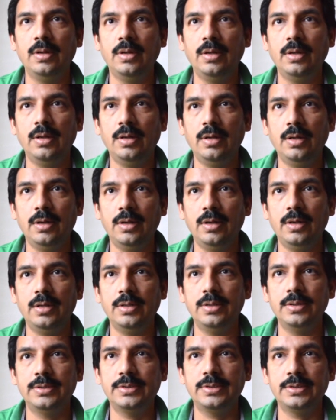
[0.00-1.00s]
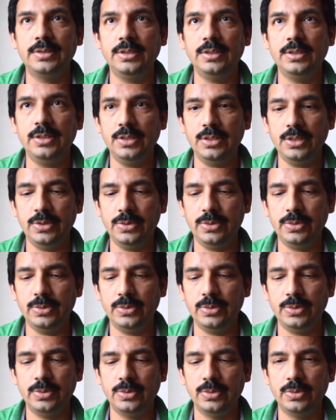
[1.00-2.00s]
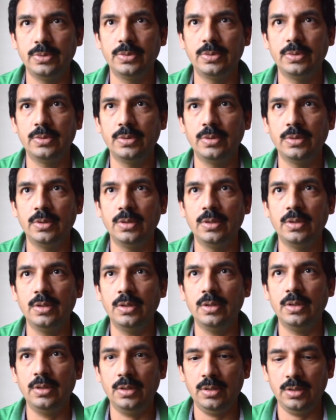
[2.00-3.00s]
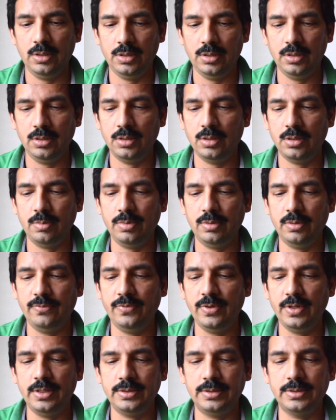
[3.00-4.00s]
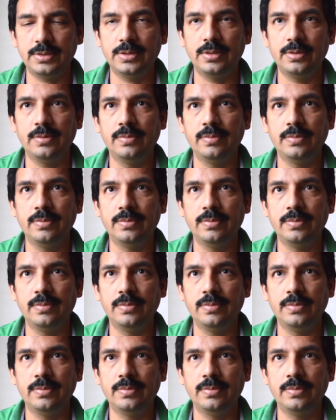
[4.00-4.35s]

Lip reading: and see you in a couple of days.